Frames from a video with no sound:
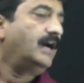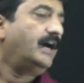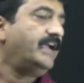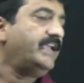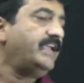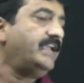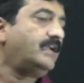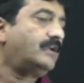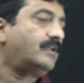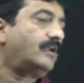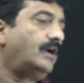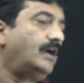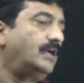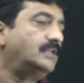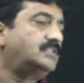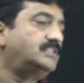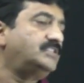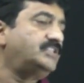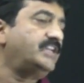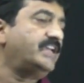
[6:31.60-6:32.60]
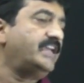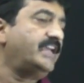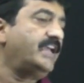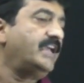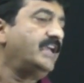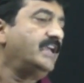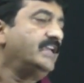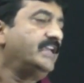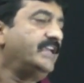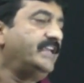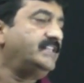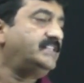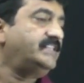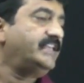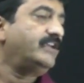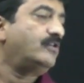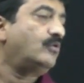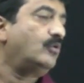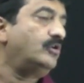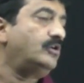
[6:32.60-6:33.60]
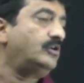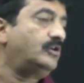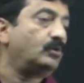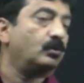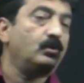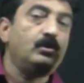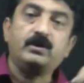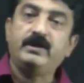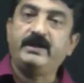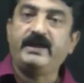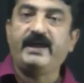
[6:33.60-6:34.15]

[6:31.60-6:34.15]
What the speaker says: I cross J is equal to